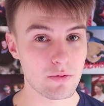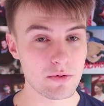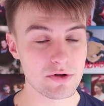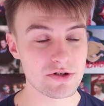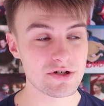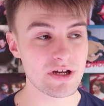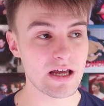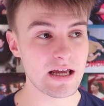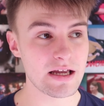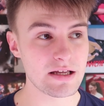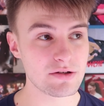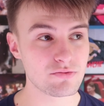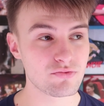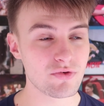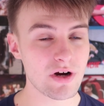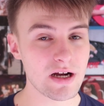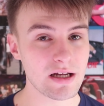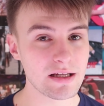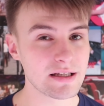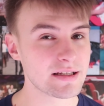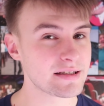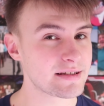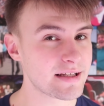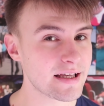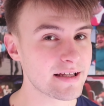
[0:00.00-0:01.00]
which it
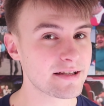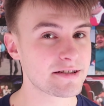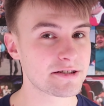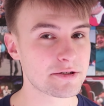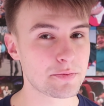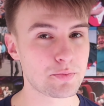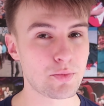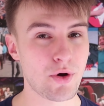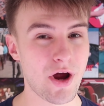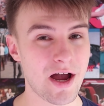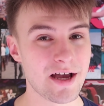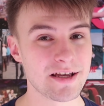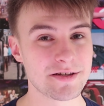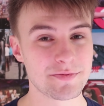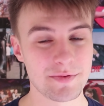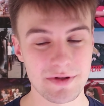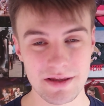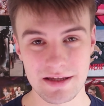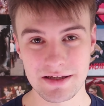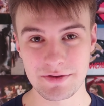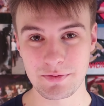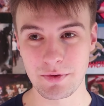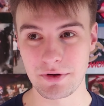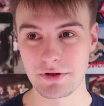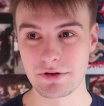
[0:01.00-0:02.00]
really did surprise me,
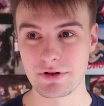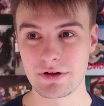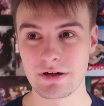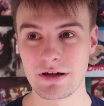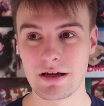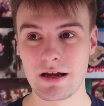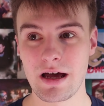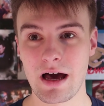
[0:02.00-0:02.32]
this one.